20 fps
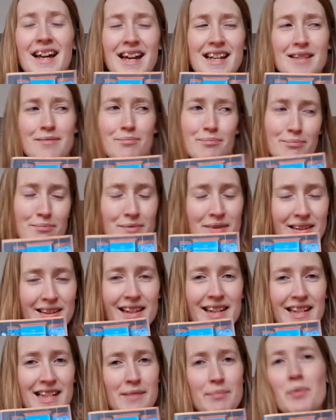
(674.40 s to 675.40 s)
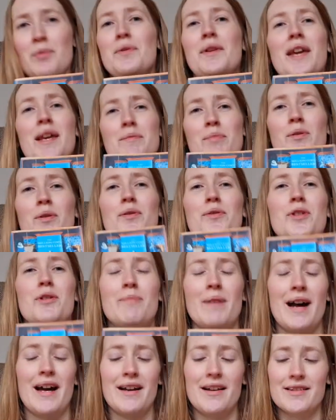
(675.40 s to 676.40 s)
it's slightly spooky, but not too
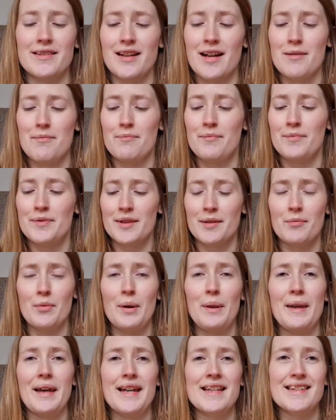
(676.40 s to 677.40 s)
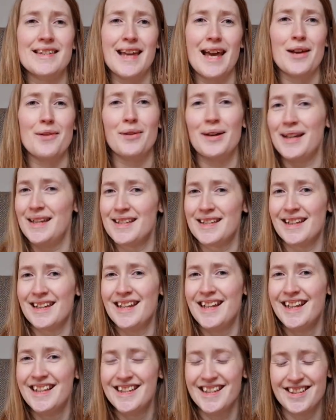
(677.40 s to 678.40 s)
bad because I'm someone that gets scared quite easily.
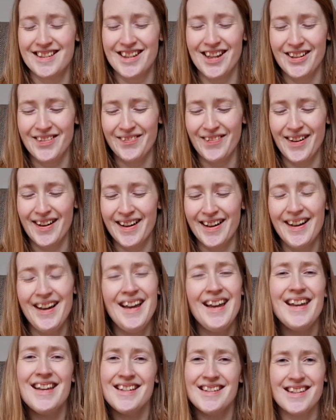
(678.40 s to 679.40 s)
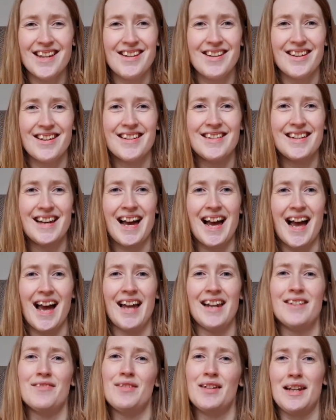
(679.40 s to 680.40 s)
So far, so good
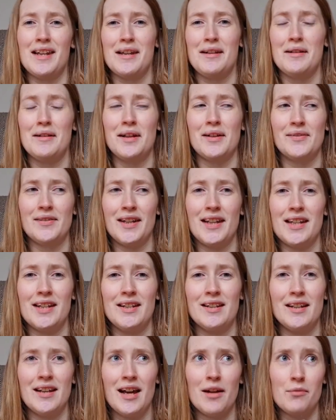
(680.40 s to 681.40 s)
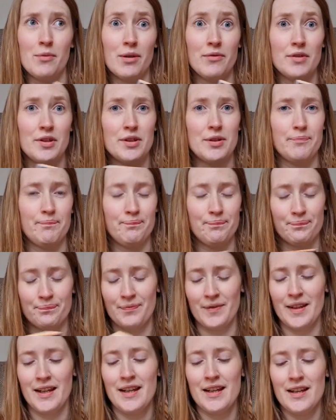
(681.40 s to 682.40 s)
and really lovely and well written.
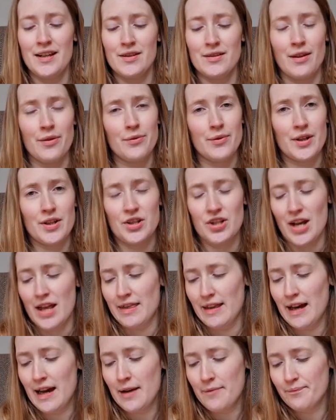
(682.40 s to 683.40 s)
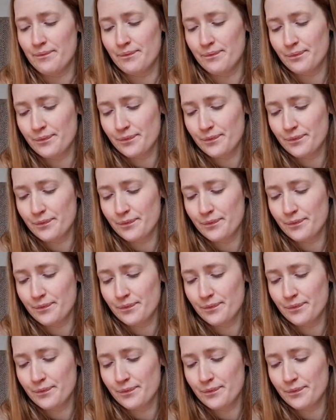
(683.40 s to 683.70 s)
Thought I'd share that.